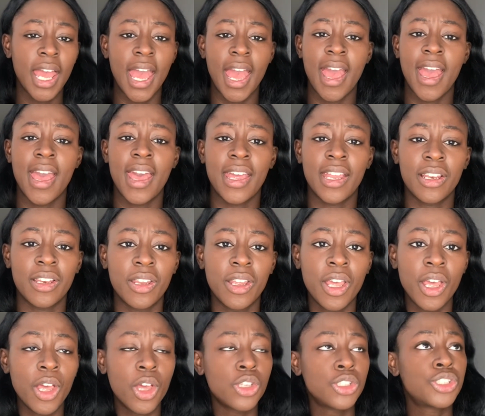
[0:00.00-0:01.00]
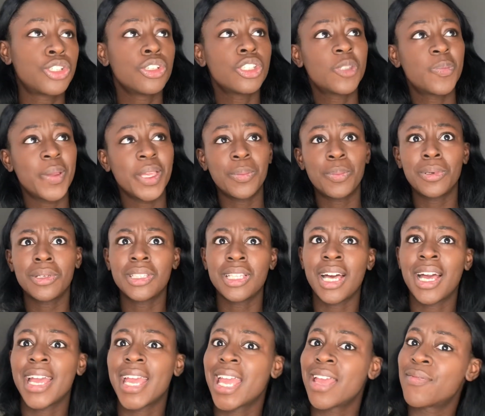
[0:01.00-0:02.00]
And choose people
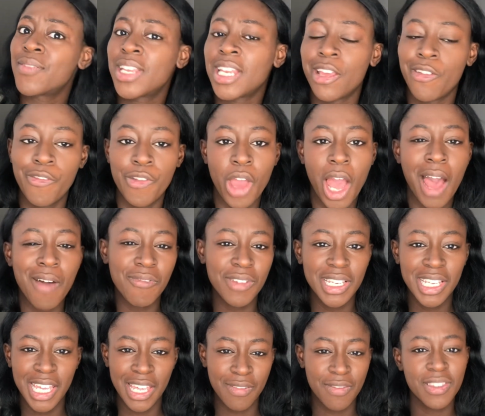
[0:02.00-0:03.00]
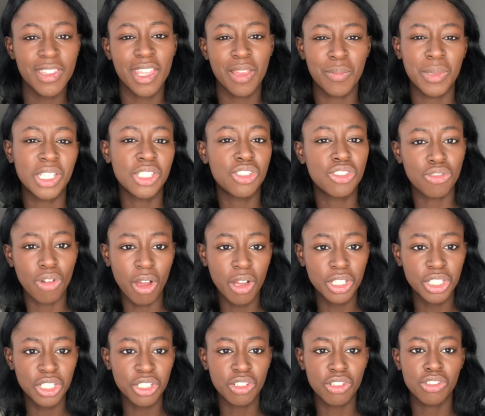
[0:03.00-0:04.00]
that even if you haven't given them
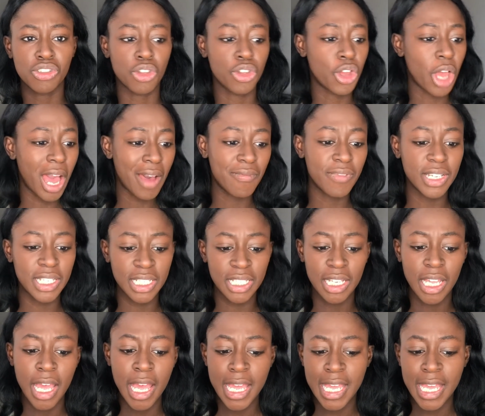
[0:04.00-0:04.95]
instructions or you haven't